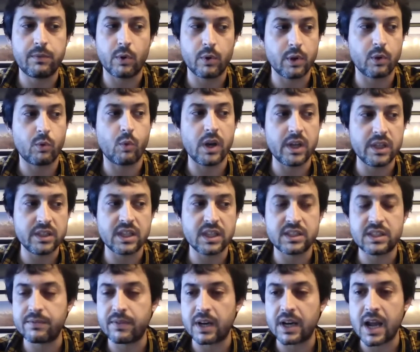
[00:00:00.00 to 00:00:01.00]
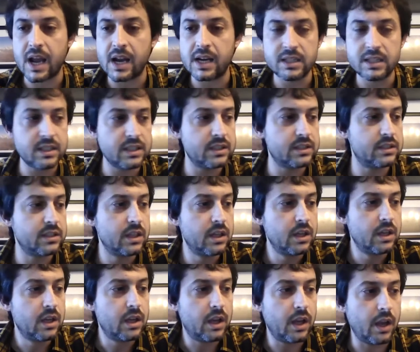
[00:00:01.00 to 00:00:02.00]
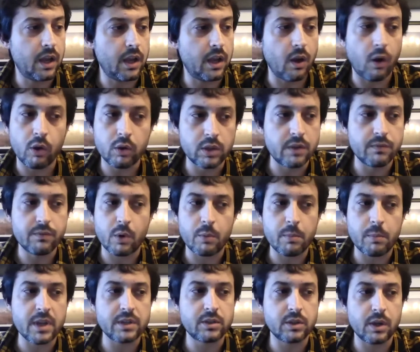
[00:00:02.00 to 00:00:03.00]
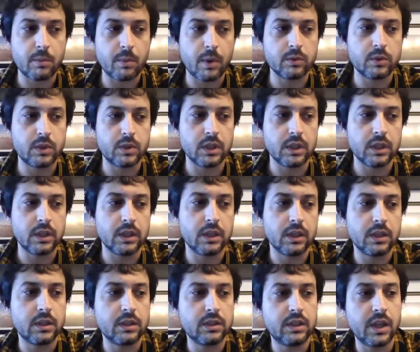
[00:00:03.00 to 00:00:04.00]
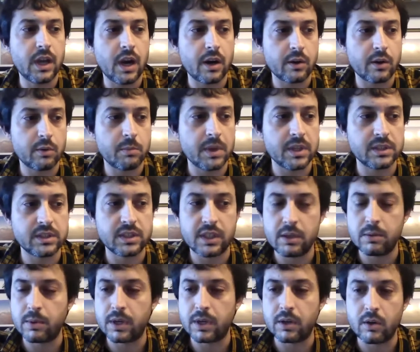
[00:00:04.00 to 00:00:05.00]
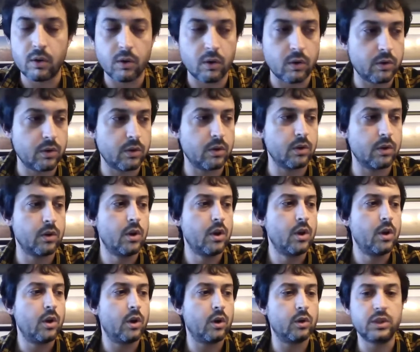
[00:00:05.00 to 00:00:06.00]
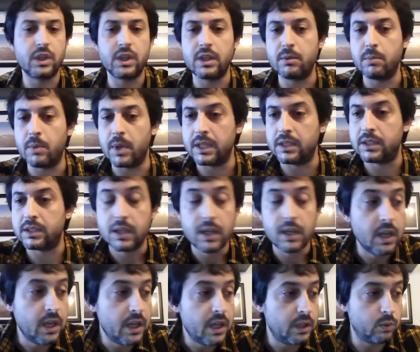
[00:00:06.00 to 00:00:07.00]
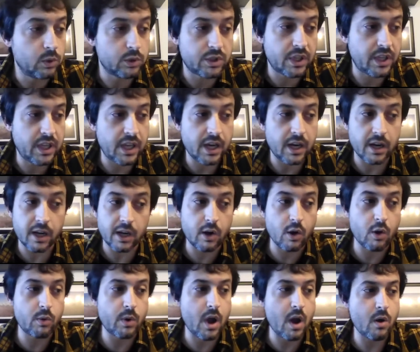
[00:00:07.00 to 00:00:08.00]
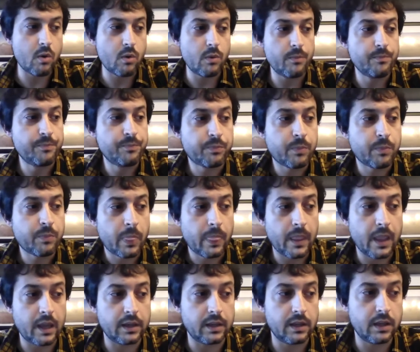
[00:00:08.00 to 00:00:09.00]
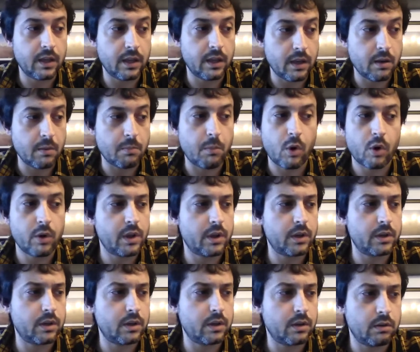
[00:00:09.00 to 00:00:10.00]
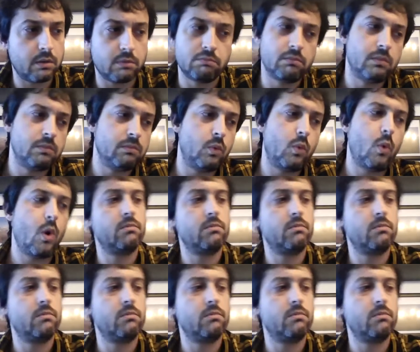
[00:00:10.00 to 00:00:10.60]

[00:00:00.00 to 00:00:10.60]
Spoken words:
for the qualitative analysis, all the information about the arguments given on the debate. It was a year ago now, and more than